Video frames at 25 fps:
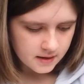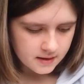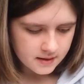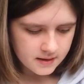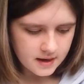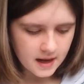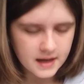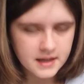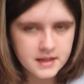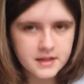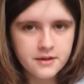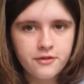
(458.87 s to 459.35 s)

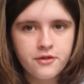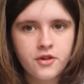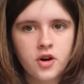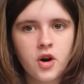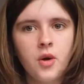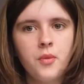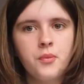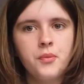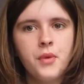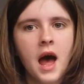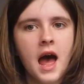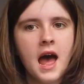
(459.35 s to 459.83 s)
Letter
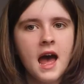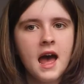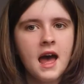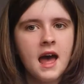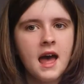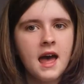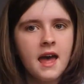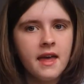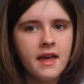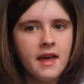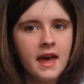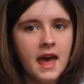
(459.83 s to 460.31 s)
from
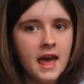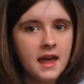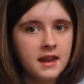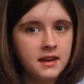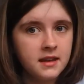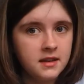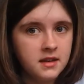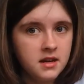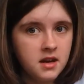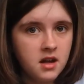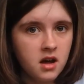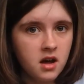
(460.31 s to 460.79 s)

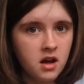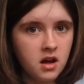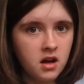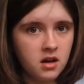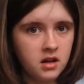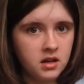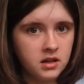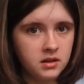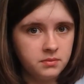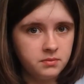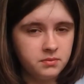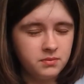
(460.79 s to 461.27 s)

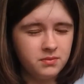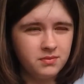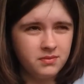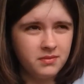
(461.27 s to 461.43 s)
Edna.